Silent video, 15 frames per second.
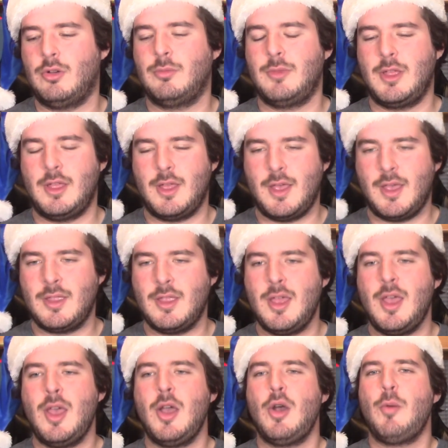man.
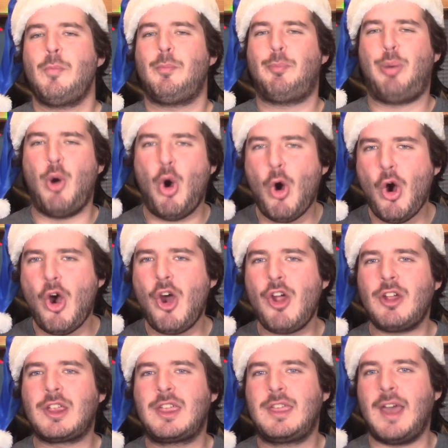Poor
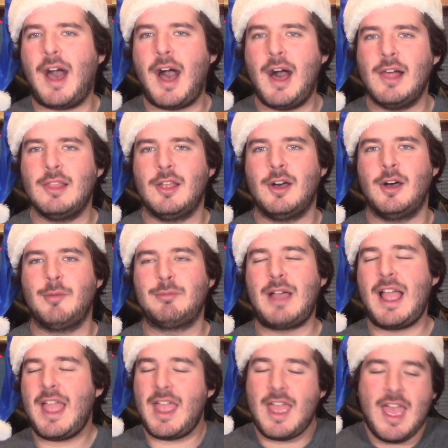Gollum!
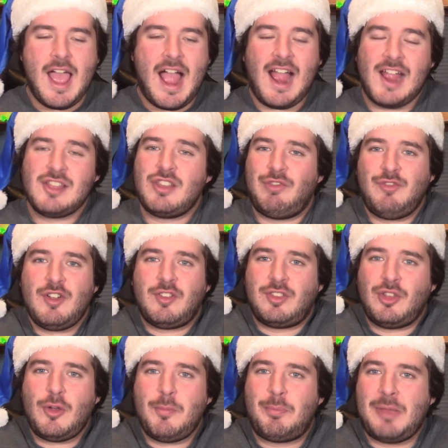I, I just feel
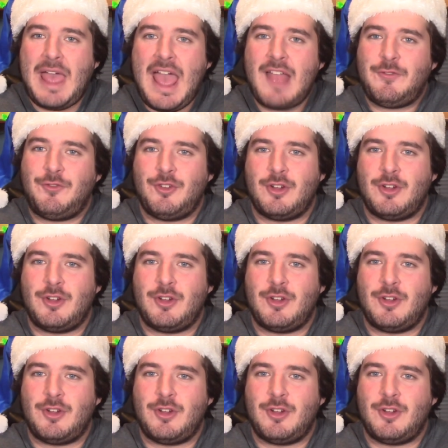so bad for